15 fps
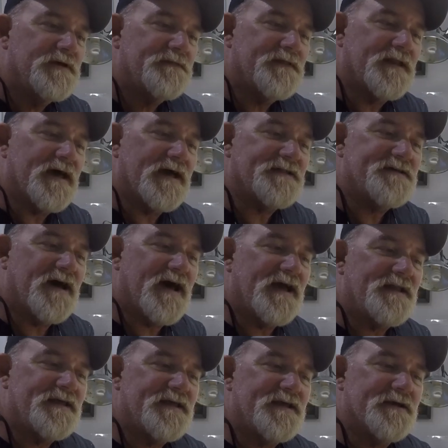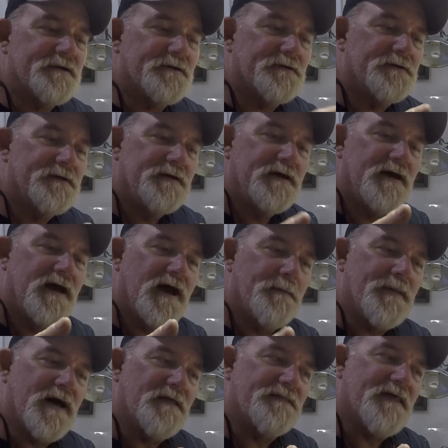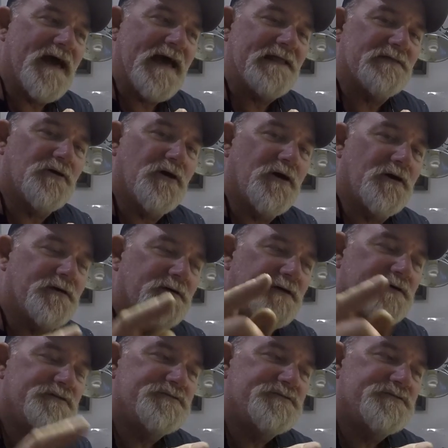that I tie to here about that long